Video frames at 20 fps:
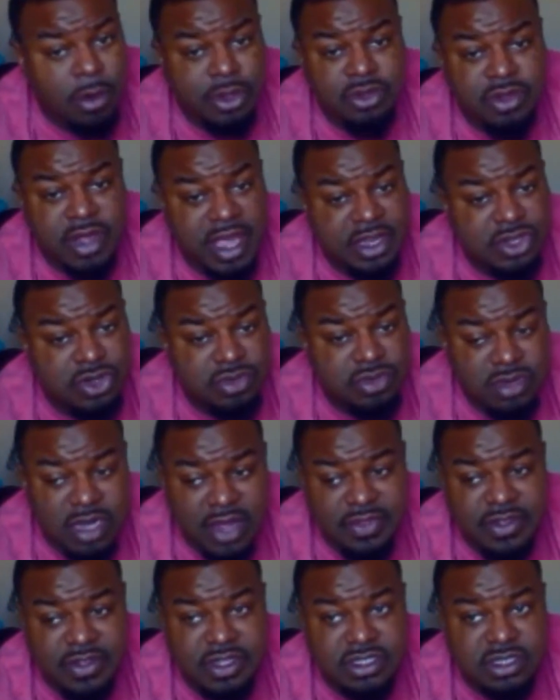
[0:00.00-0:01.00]
you can't do
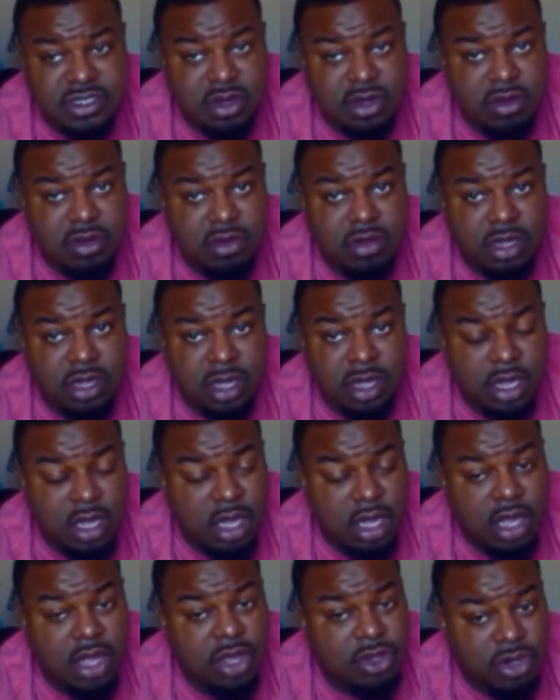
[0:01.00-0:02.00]
nothing. So,
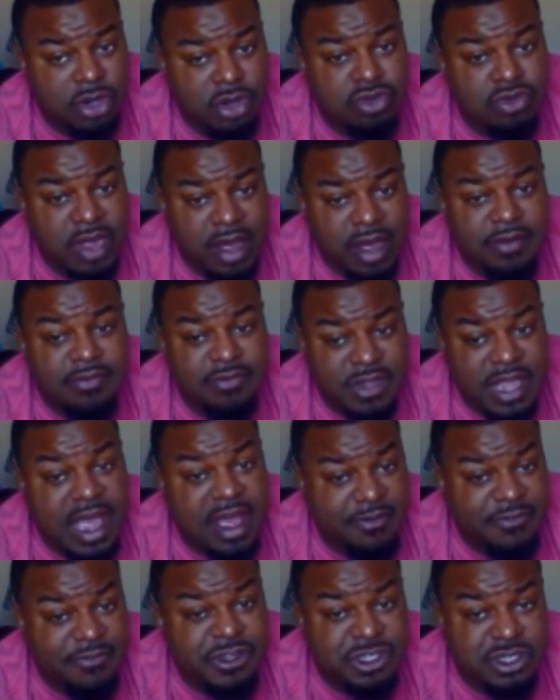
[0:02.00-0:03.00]
you know, you have to
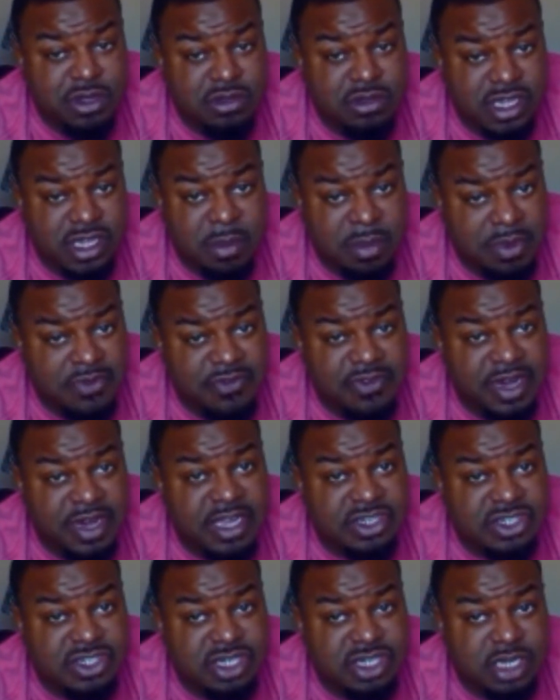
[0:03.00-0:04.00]
have physical therapy for that
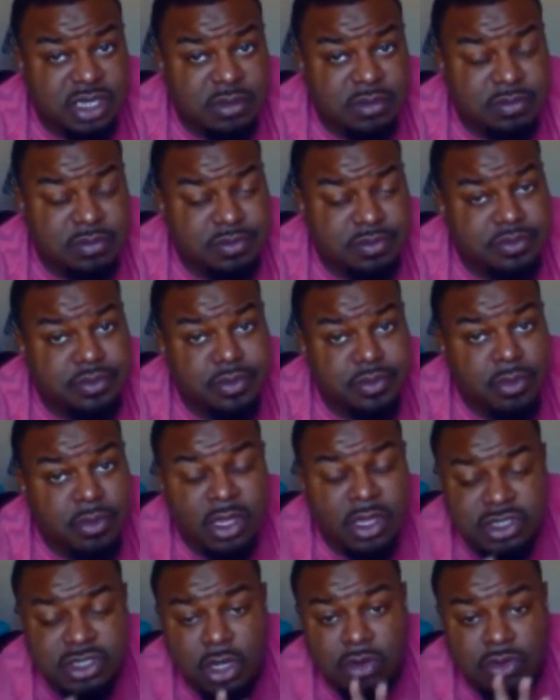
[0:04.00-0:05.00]
shit.
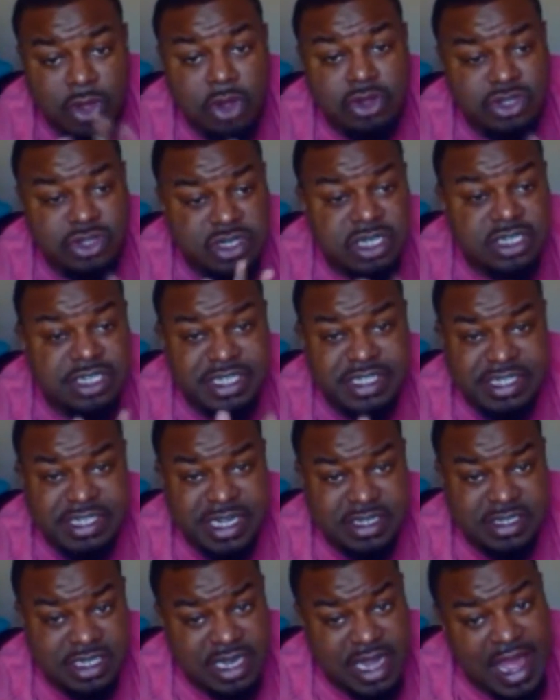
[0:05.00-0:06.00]
So those are the
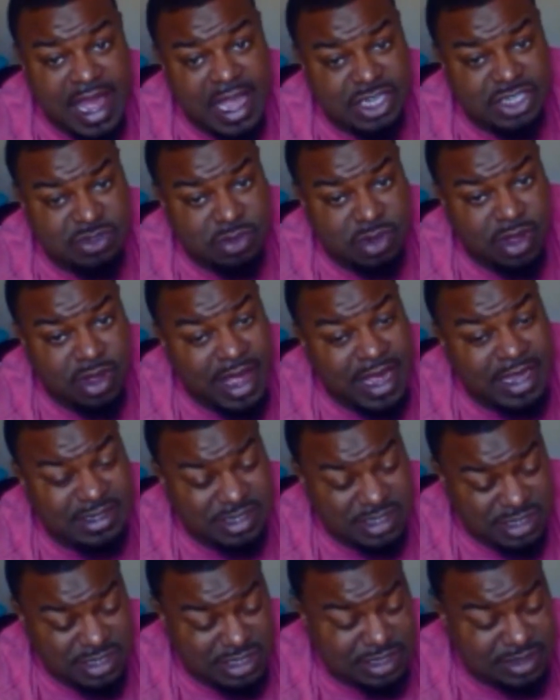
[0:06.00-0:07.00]
details of the actual
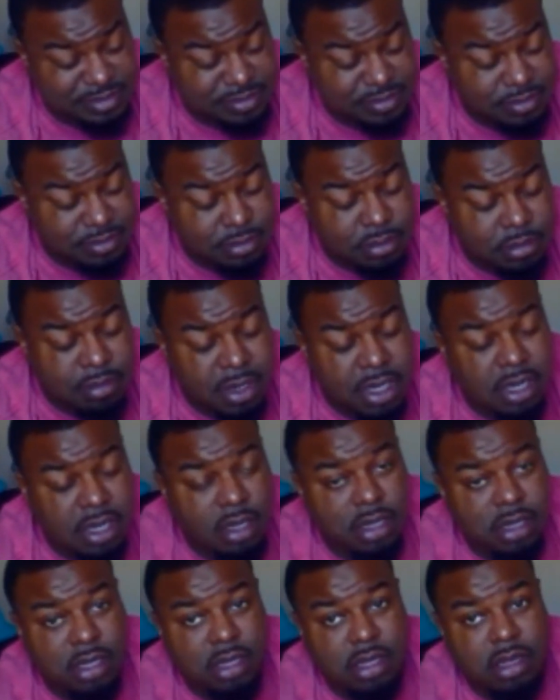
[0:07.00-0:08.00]
accident. But
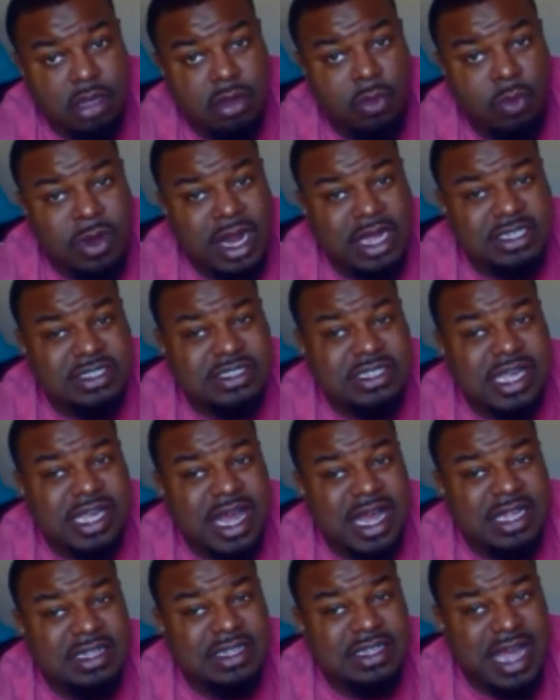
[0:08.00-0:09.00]
when I say
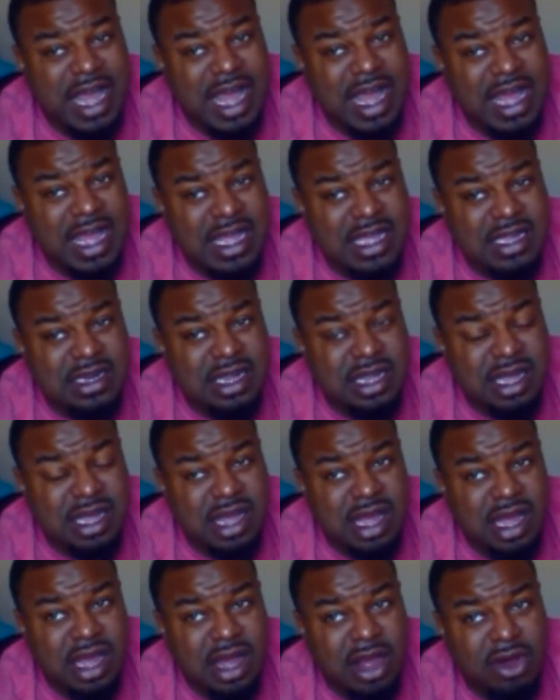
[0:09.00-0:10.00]
I died,
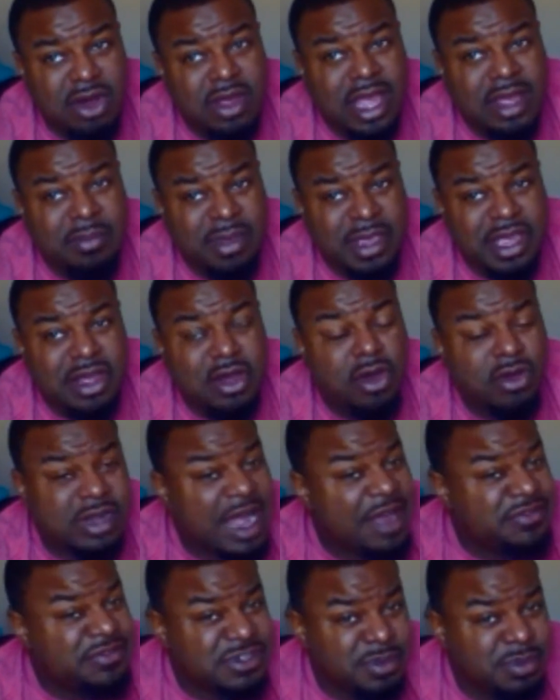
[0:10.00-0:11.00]
okay, being on
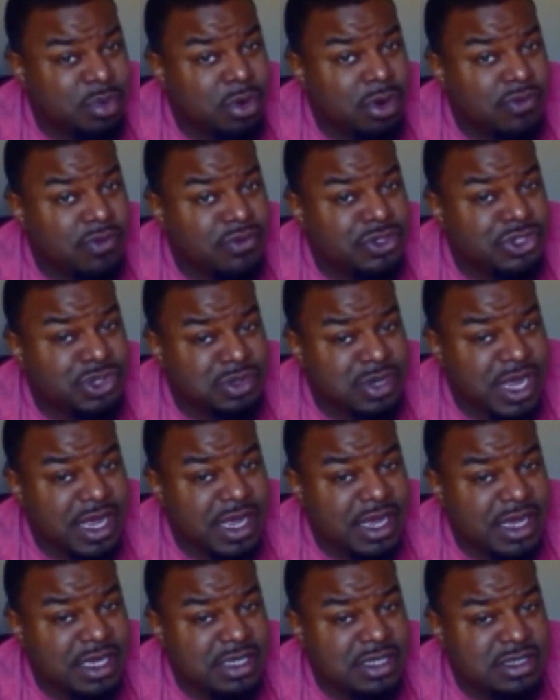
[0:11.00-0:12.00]
life support for two
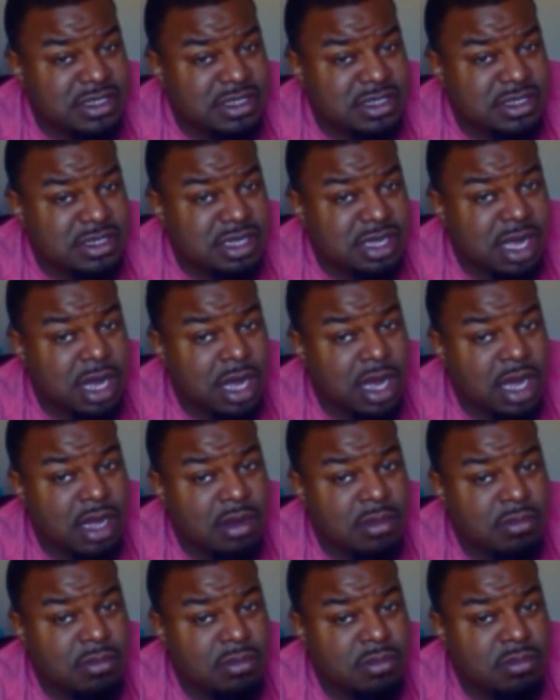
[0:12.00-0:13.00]
days,
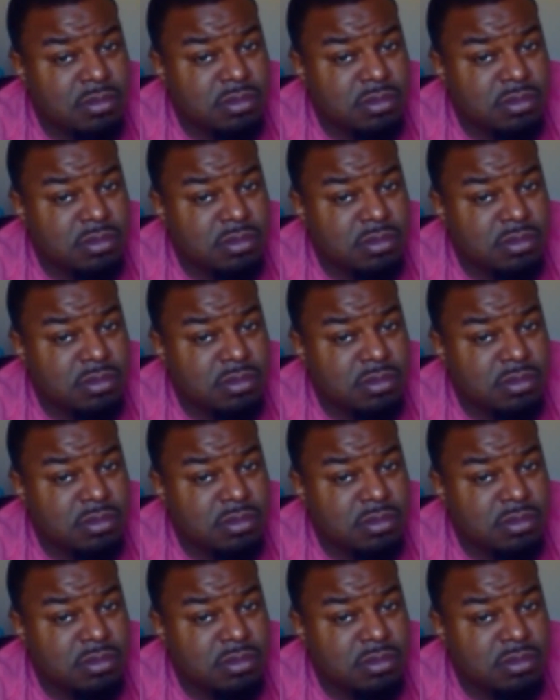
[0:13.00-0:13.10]
um,